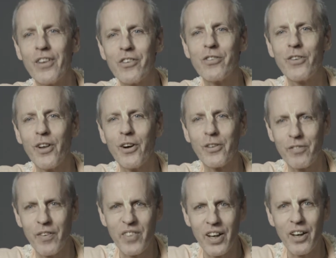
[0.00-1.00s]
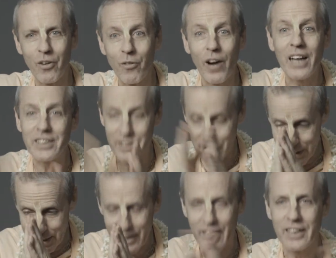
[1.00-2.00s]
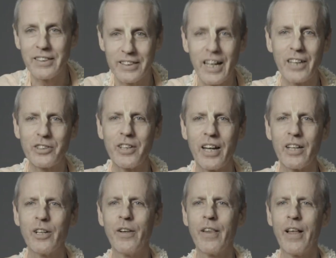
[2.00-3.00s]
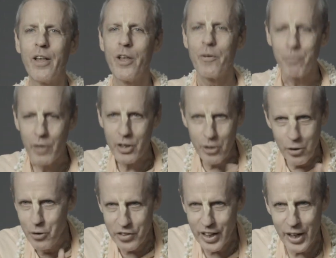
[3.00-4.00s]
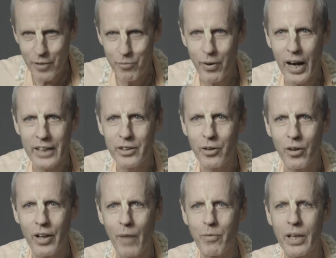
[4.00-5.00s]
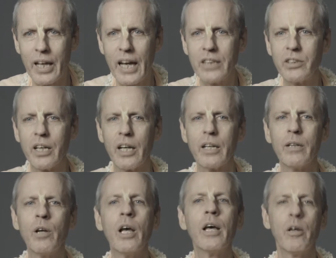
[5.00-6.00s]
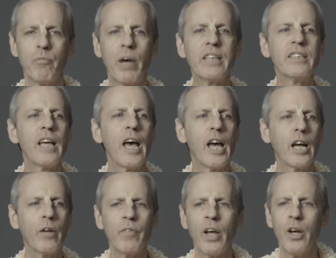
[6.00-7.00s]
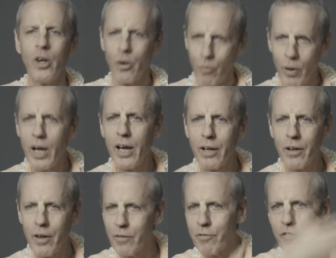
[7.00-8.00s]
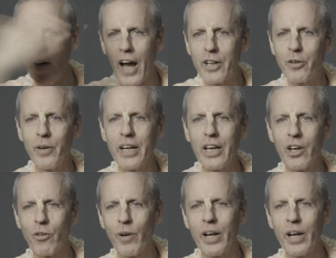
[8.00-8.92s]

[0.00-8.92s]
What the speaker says: this sloka from the Rasa Lila section, but use it in practical application by saying, when, and factoring in